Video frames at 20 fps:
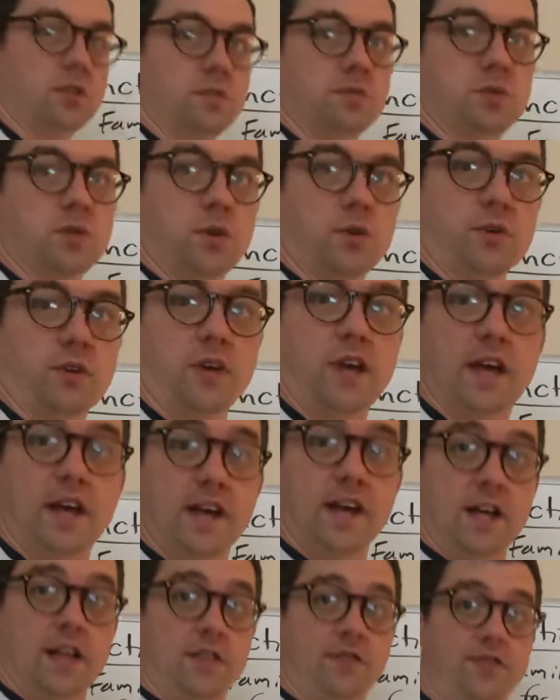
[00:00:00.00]
of children.
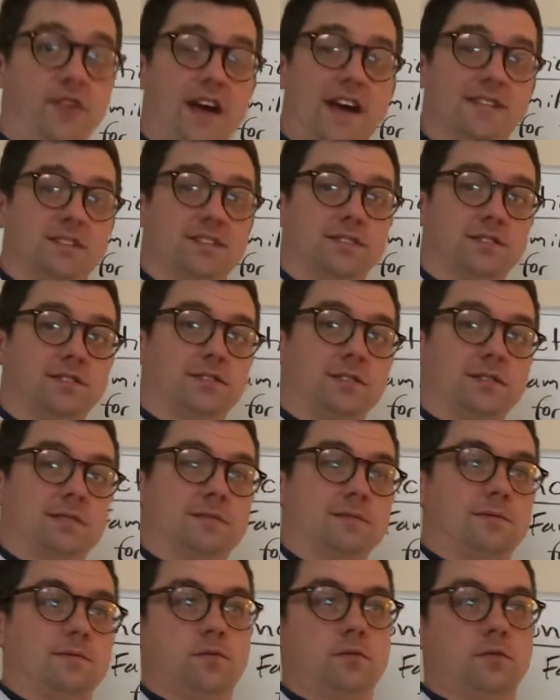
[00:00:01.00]
That's
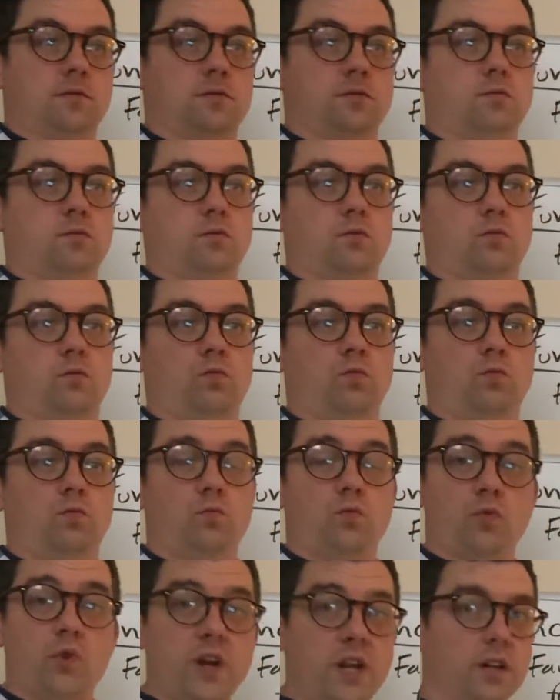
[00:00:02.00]

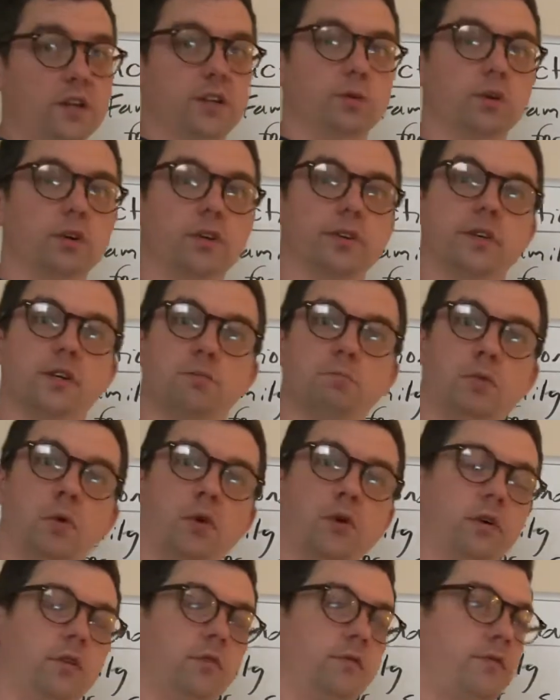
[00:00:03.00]
really, really
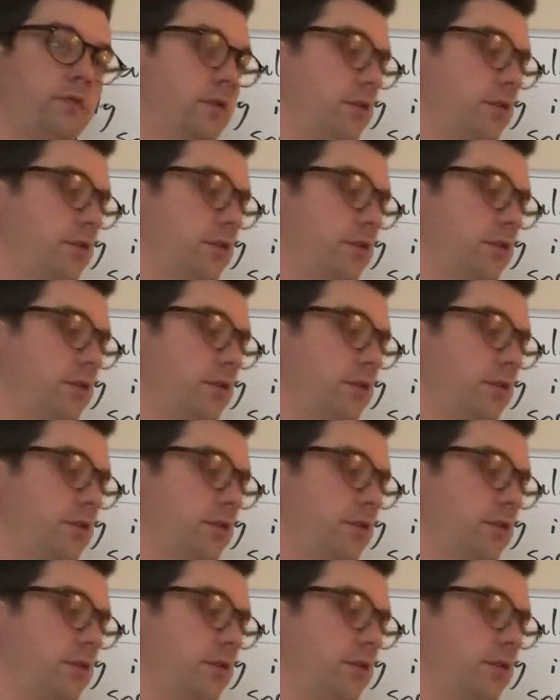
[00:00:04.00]
important for the